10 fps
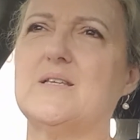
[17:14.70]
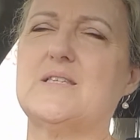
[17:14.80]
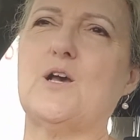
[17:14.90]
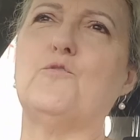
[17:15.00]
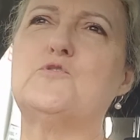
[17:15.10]

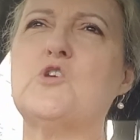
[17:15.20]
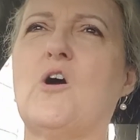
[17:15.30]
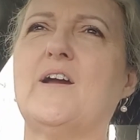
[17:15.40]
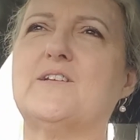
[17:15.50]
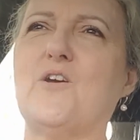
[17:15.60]

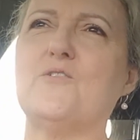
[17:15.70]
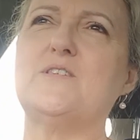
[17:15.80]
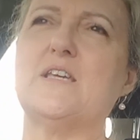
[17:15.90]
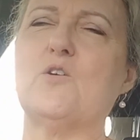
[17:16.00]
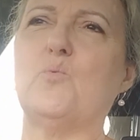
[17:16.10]

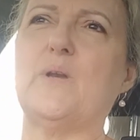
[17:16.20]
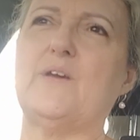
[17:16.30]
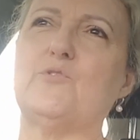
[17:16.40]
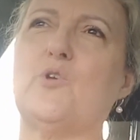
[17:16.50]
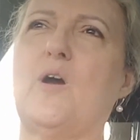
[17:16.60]
self-diagnosing or
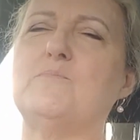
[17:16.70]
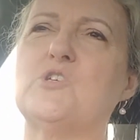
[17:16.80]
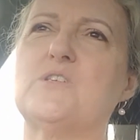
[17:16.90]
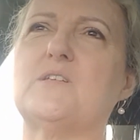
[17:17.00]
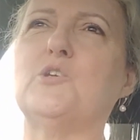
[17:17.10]
whatever. I'm
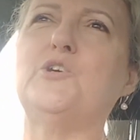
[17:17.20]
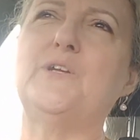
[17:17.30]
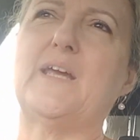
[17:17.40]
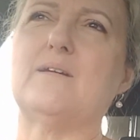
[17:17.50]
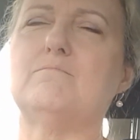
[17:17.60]
just
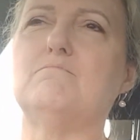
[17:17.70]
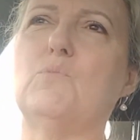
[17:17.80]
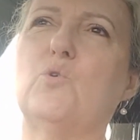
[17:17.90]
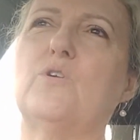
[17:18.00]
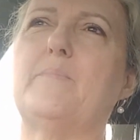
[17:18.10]
learning
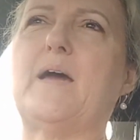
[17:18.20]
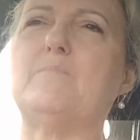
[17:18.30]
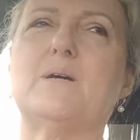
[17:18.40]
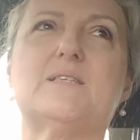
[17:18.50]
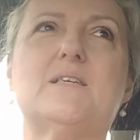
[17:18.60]
more
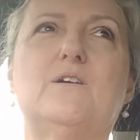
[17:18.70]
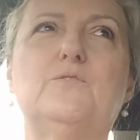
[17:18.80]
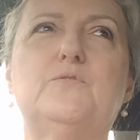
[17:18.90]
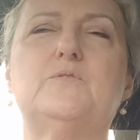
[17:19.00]
about myself.